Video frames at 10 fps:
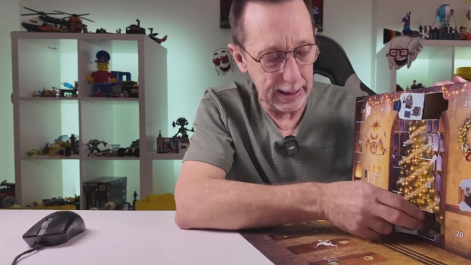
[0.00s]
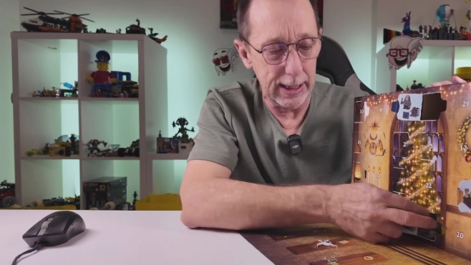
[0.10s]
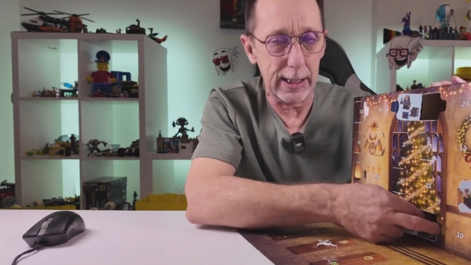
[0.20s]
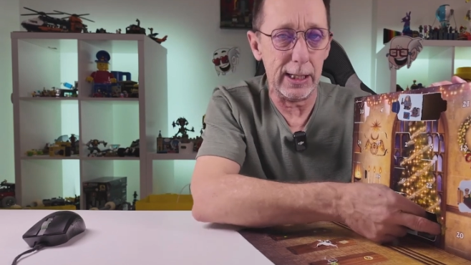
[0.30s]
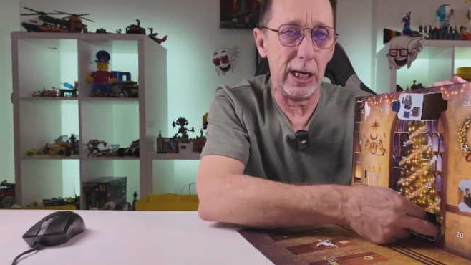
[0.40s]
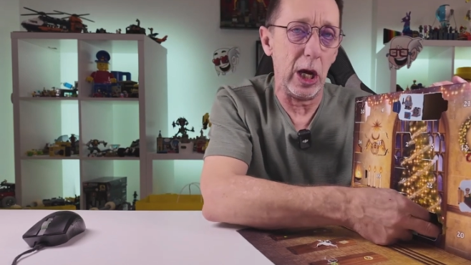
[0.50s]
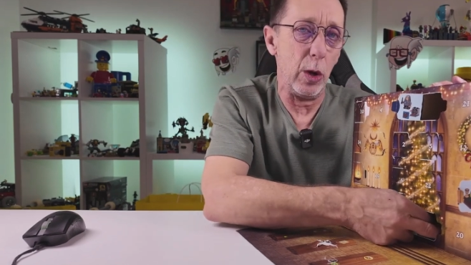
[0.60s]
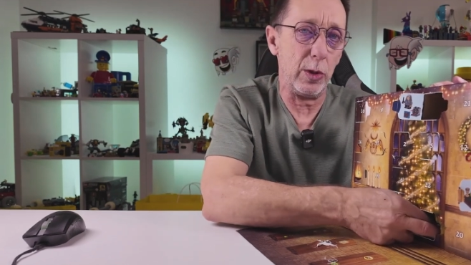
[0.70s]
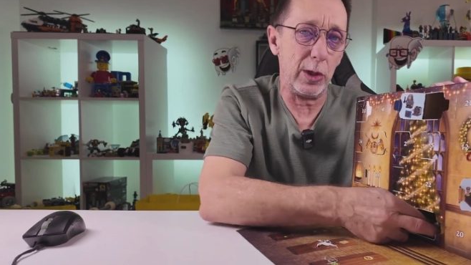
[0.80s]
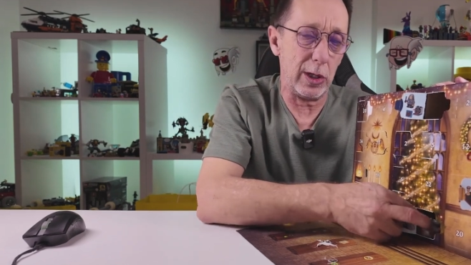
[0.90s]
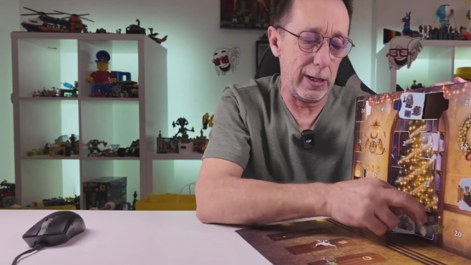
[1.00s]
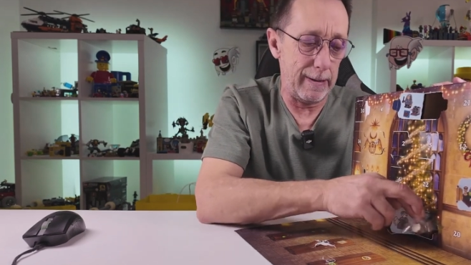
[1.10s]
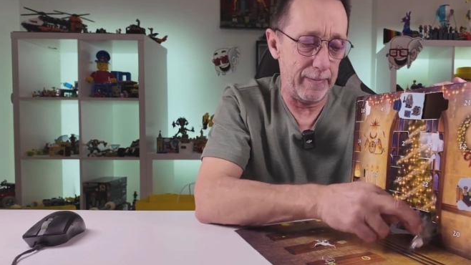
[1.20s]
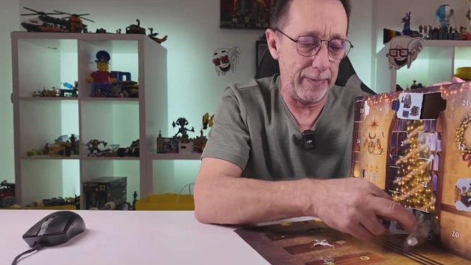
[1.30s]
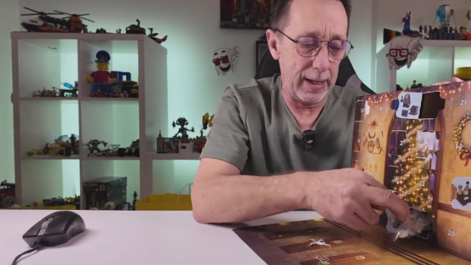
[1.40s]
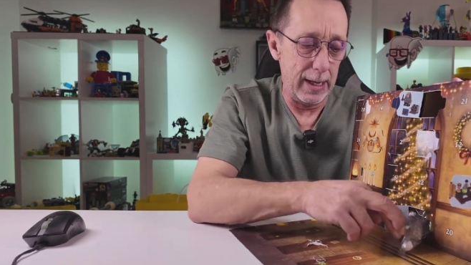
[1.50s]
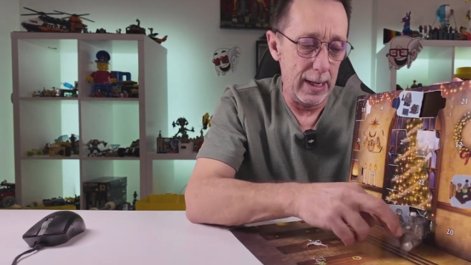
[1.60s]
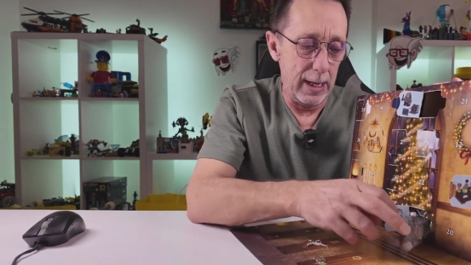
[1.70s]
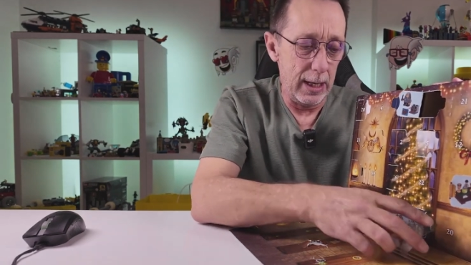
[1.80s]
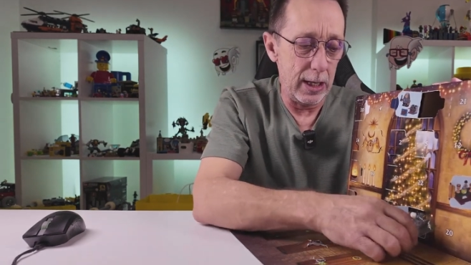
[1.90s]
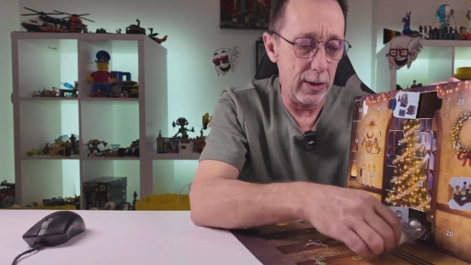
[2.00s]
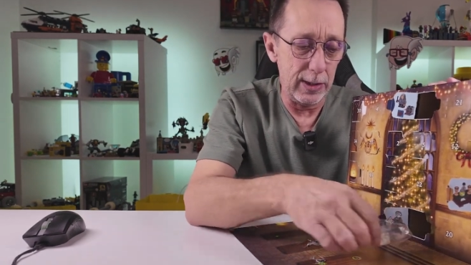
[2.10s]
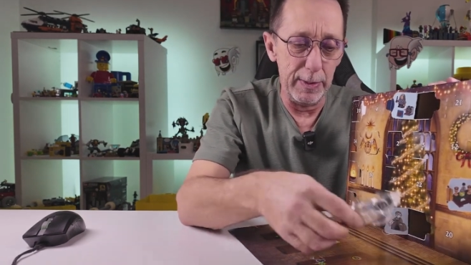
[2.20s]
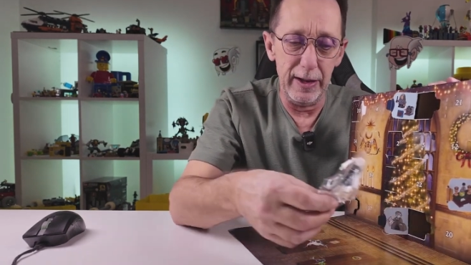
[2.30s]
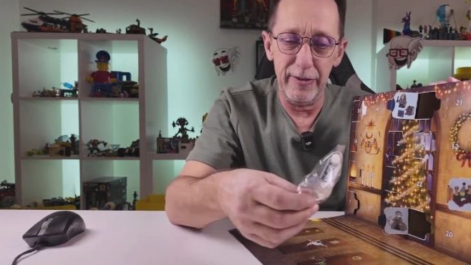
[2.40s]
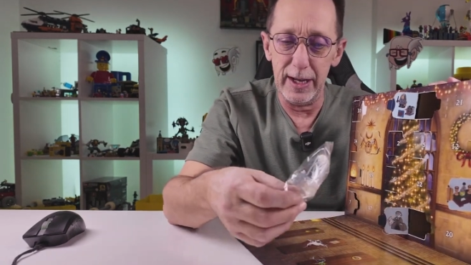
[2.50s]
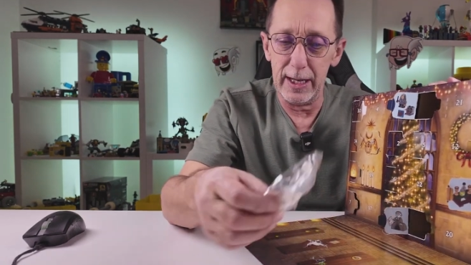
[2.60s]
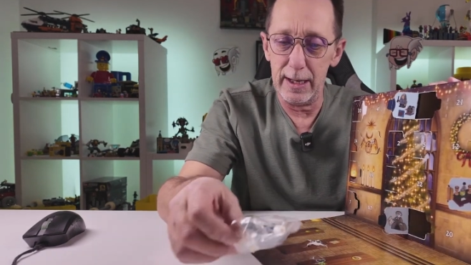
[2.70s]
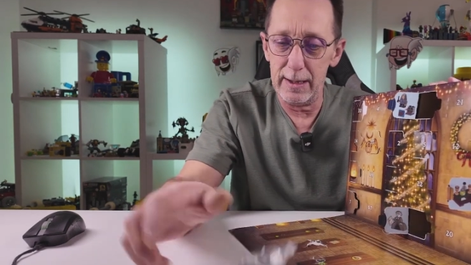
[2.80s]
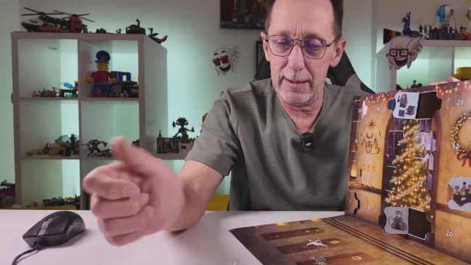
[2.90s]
This is the ghost minifig.